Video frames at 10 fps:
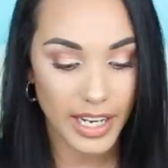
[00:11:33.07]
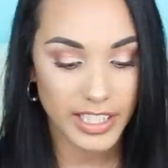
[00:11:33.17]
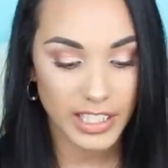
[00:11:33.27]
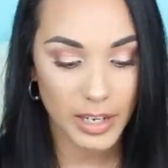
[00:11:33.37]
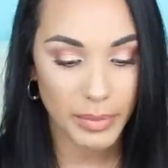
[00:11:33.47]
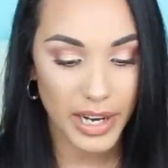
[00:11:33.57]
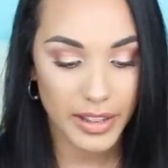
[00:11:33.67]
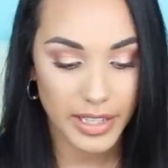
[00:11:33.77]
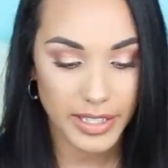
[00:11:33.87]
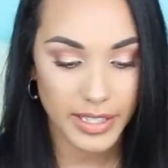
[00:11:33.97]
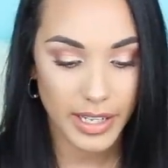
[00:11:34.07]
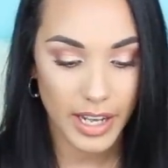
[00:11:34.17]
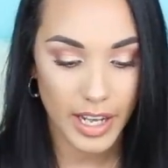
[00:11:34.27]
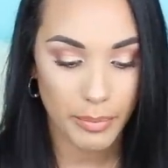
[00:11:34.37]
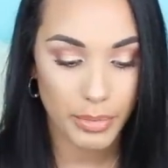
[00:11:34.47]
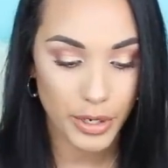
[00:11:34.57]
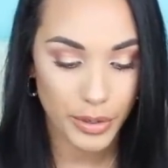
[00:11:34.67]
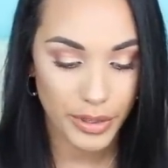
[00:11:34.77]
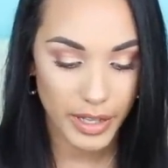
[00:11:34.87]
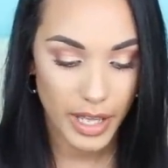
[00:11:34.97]
I stopped by this
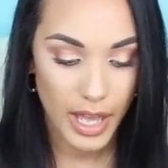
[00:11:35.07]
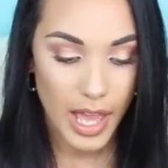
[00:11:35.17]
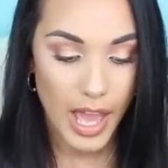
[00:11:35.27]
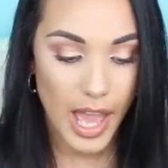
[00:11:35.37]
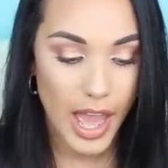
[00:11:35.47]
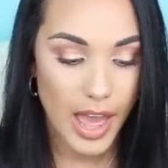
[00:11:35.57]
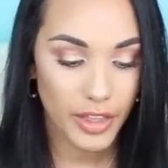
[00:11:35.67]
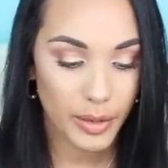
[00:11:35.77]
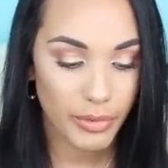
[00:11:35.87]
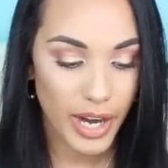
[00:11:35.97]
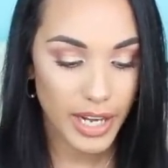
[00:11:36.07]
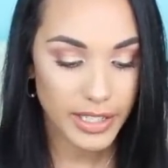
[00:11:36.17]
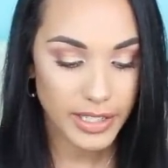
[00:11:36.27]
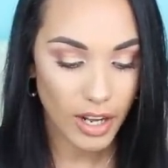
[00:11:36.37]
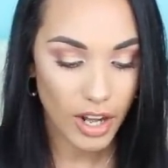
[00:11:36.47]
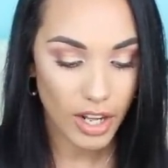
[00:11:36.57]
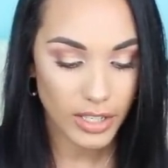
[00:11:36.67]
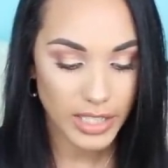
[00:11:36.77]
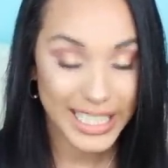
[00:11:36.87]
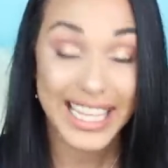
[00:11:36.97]
booth, and their brand is
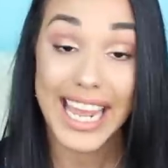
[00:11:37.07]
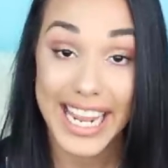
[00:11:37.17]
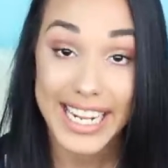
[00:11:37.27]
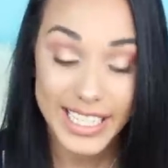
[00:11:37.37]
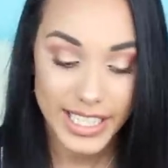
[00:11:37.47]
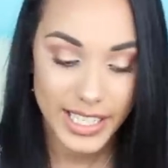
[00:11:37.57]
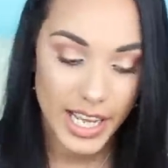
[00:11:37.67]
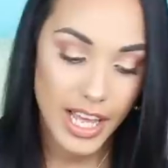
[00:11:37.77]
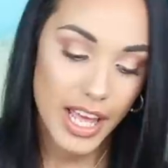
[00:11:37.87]
called Kate.